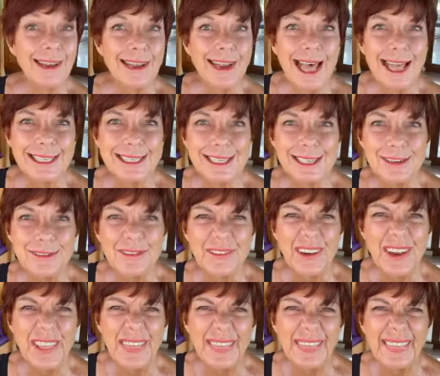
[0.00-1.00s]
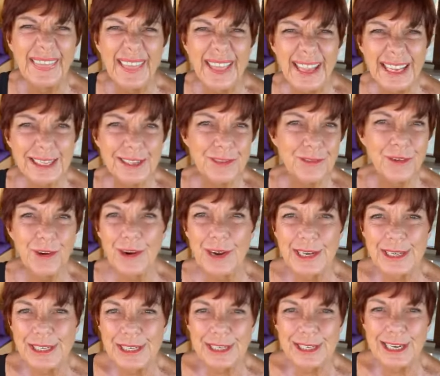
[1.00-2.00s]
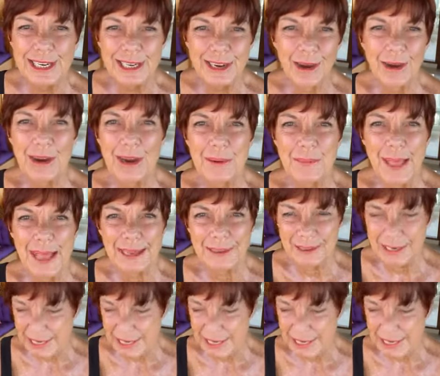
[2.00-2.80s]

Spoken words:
lots of fun things for us to talk about